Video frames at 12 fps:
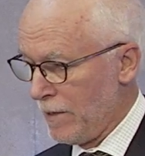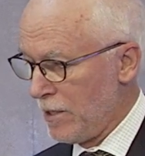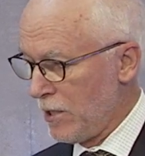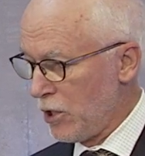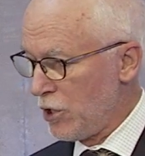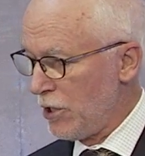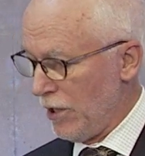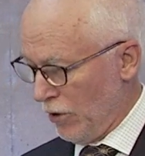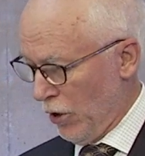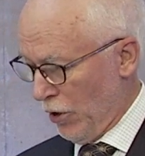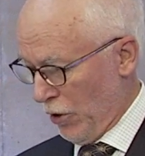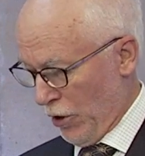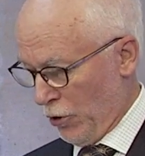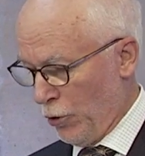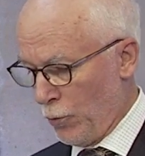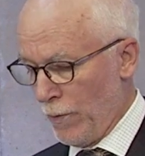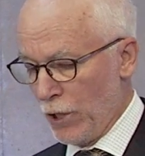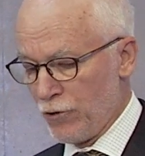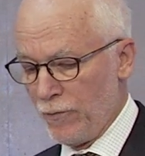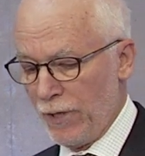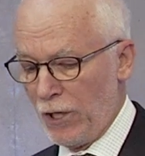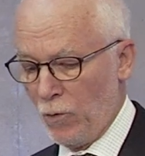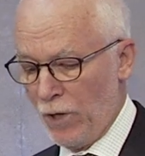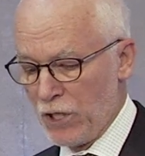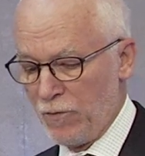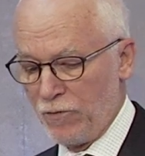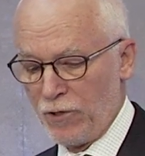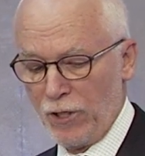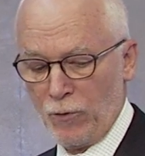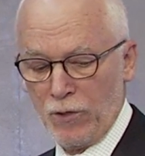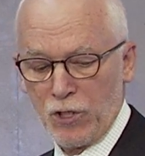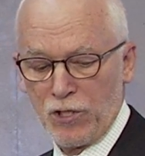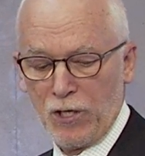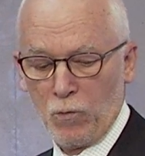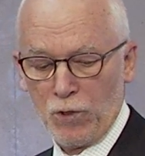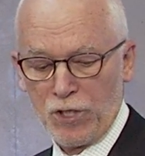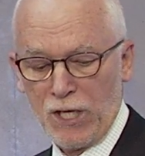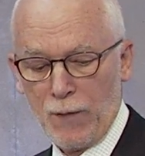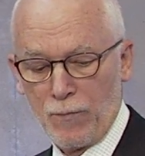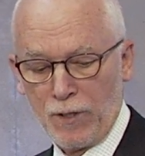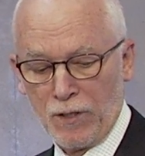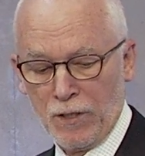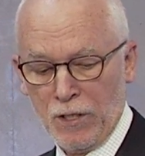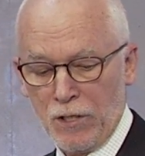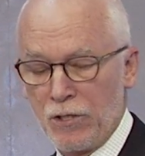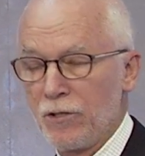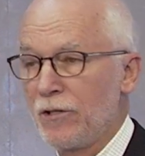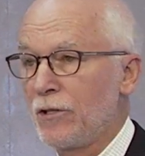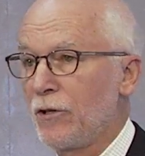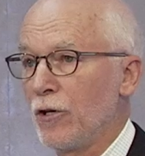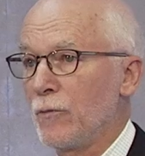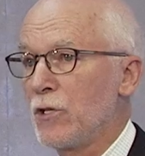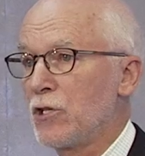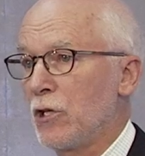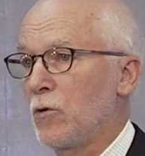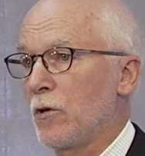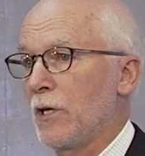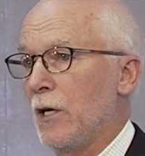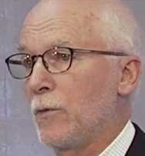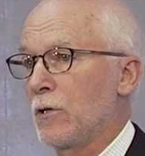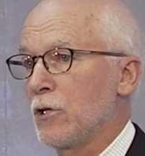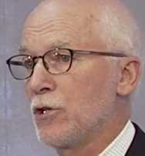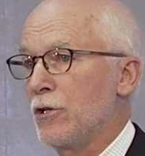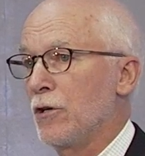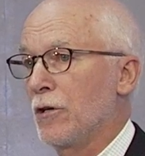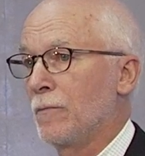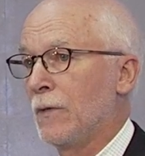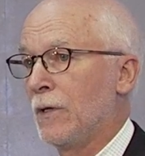is actually a good measure in many ways of trying to understand what's happening to the economy's total capital stock